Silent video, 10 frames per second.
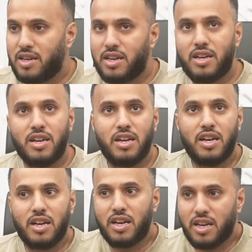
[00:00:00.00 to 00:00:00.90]
the beautiful
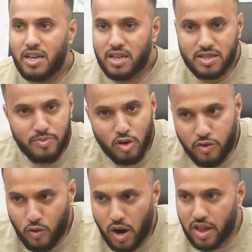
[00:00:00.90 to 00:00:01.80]
weather. It's the
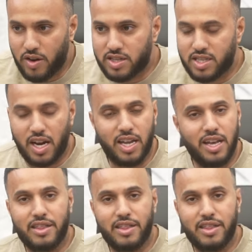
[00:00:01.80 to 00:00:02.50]
beautiful be weather. it's sunny.